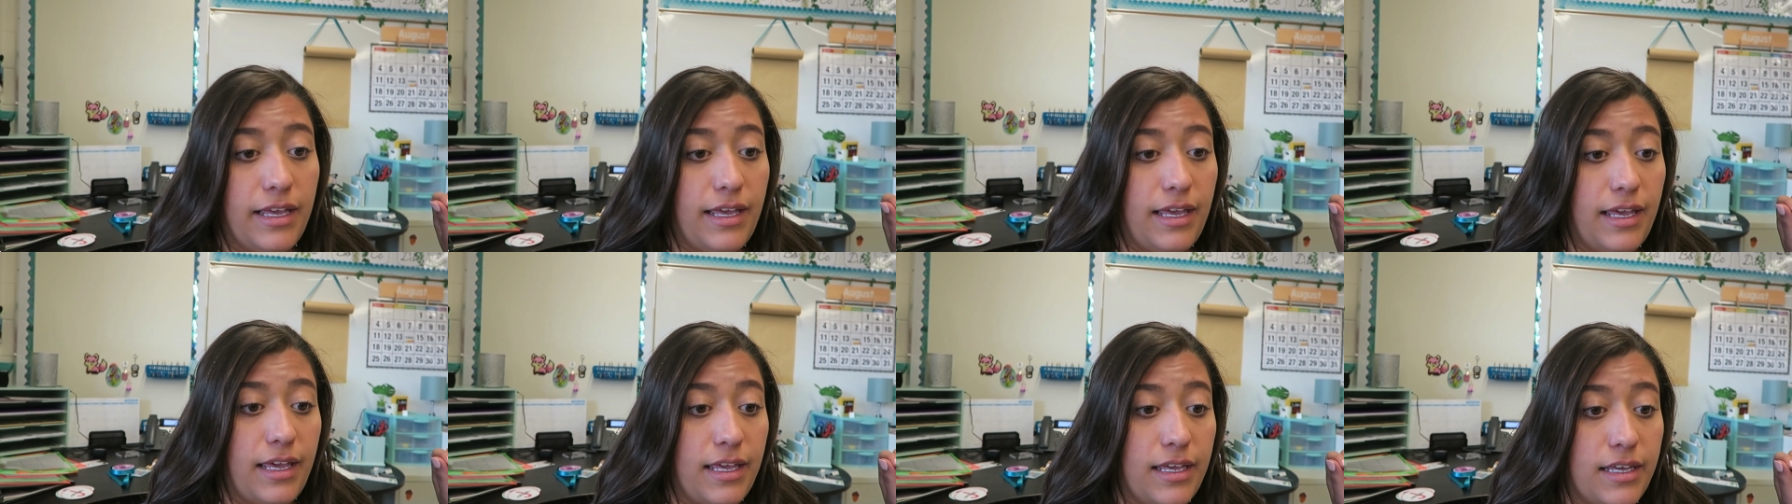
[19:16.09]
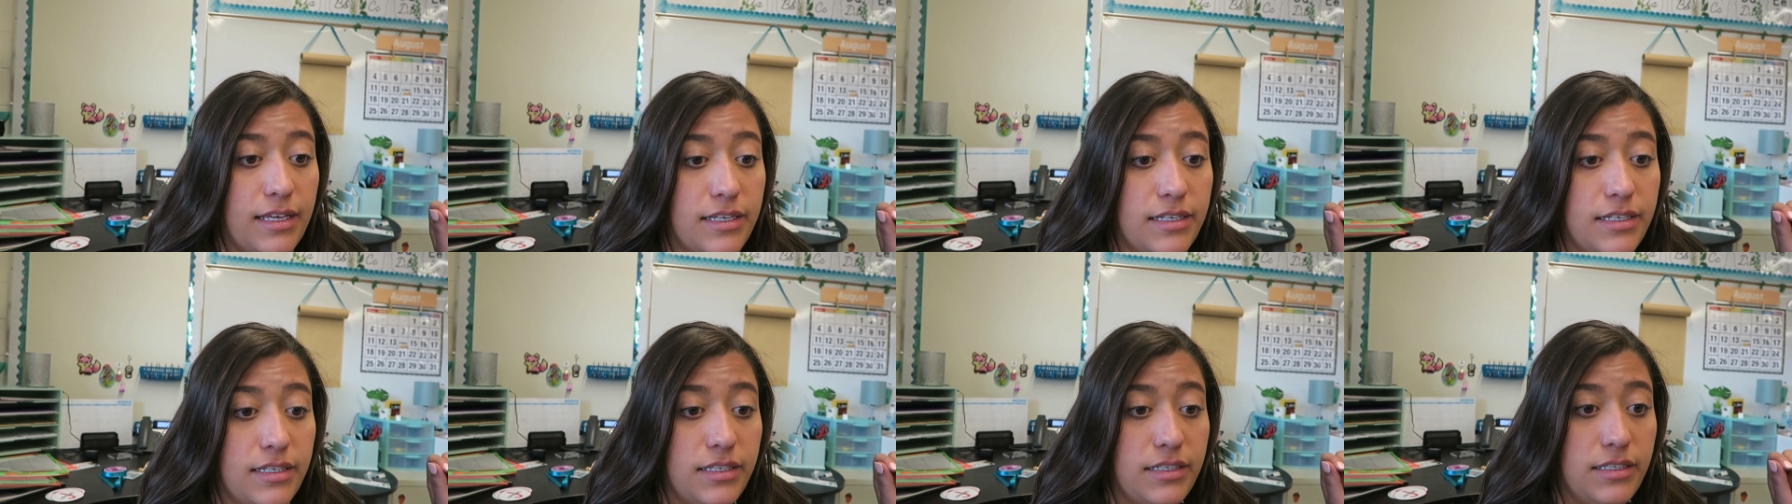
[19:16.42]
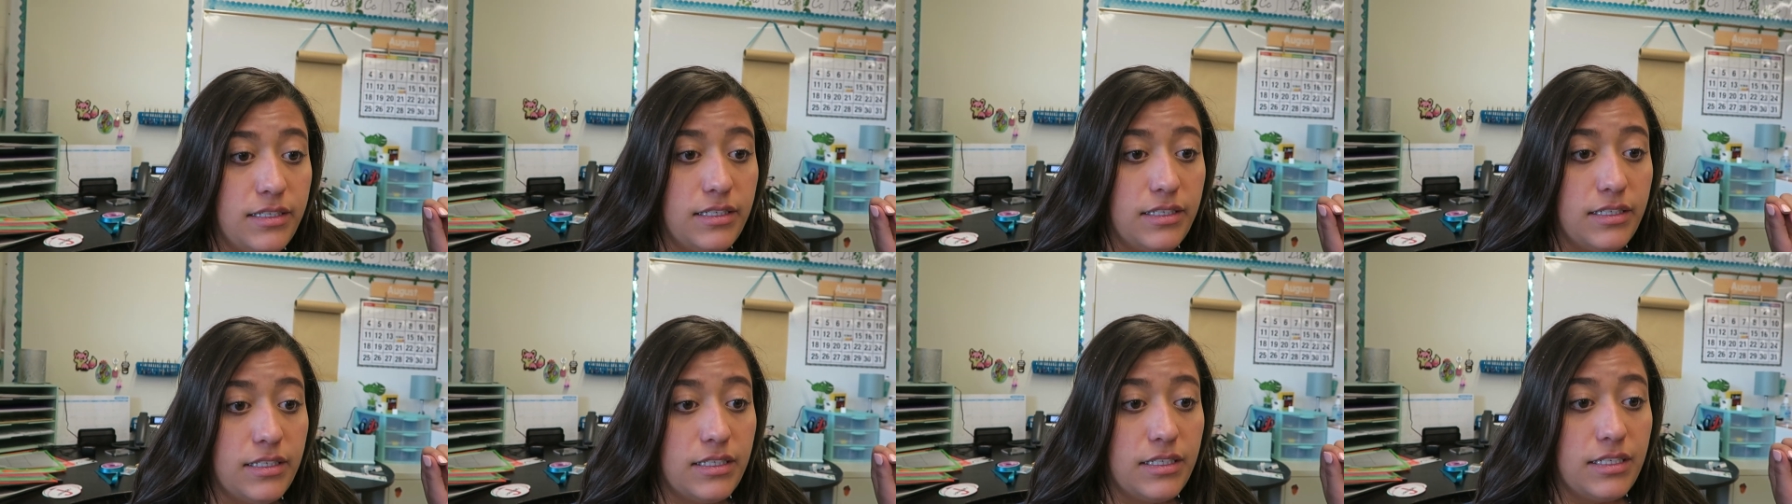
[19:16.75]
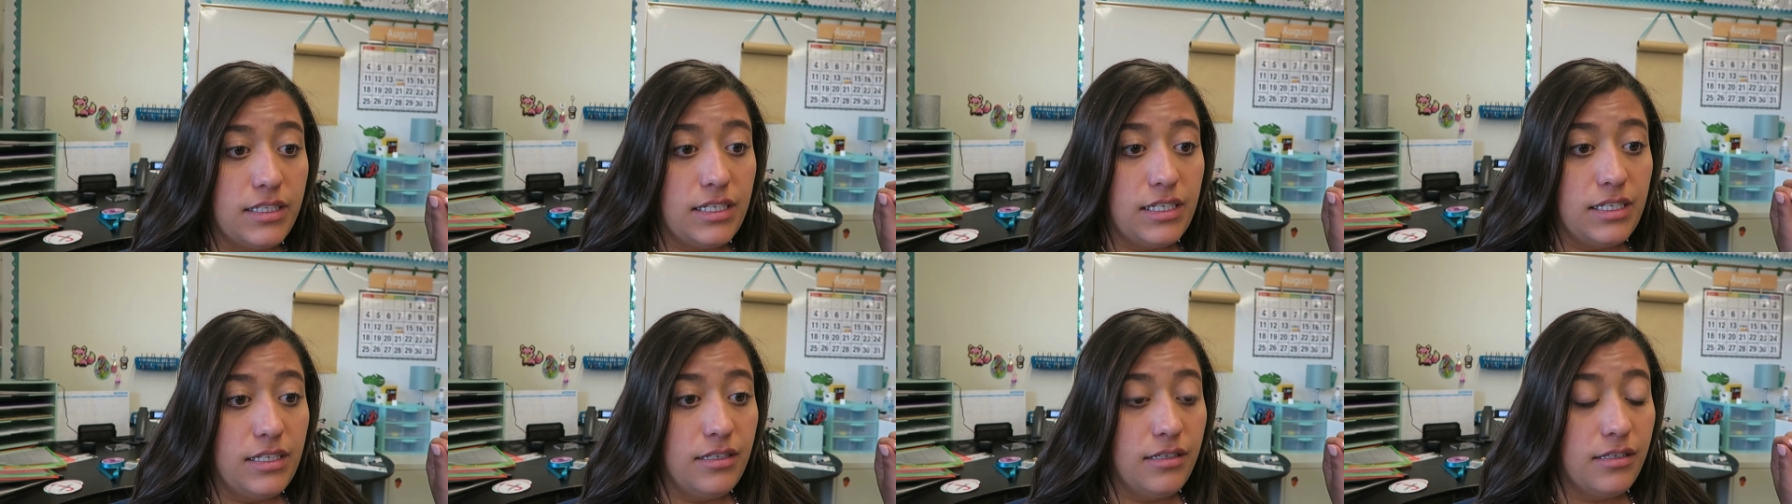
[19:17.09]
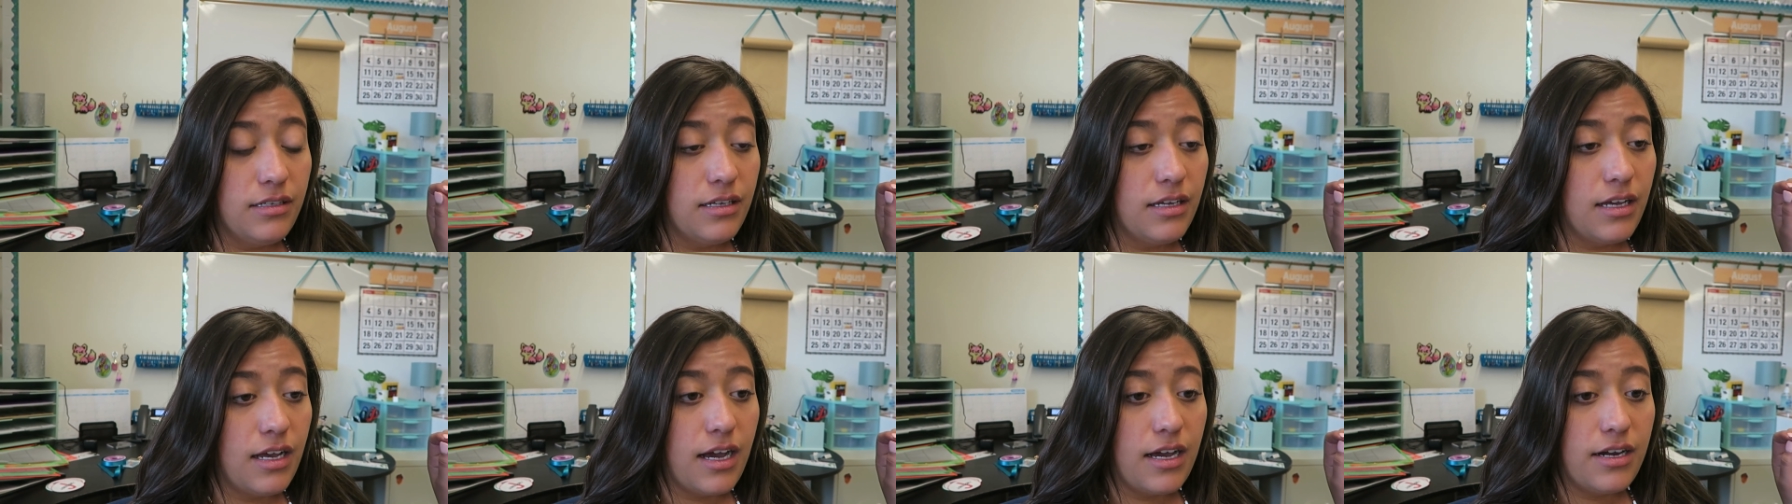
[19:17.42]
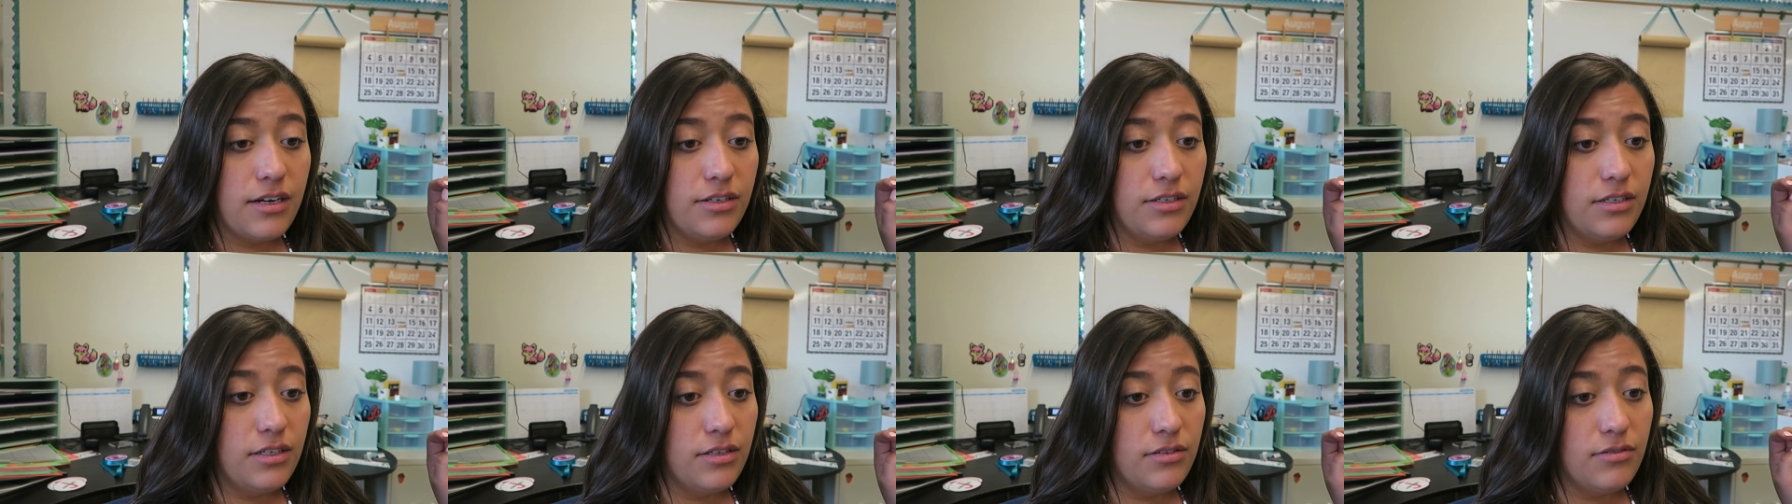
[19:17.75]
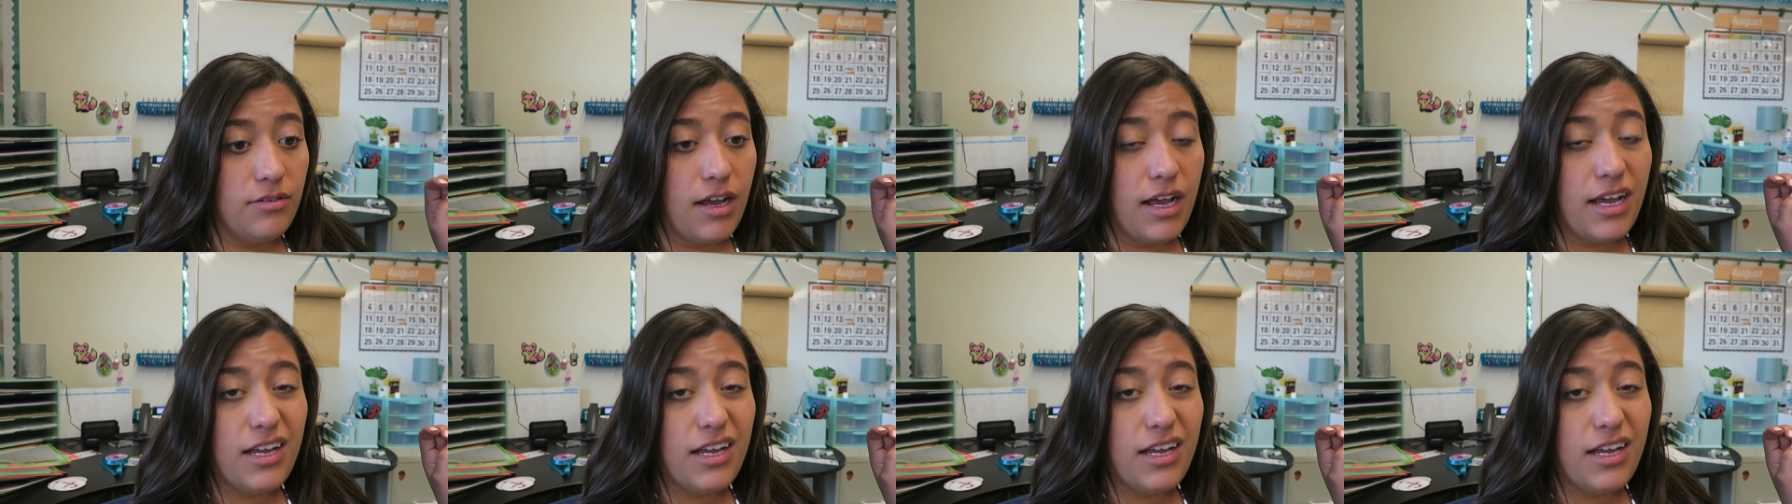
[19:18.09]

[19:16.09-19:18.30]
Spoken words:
And I don't know,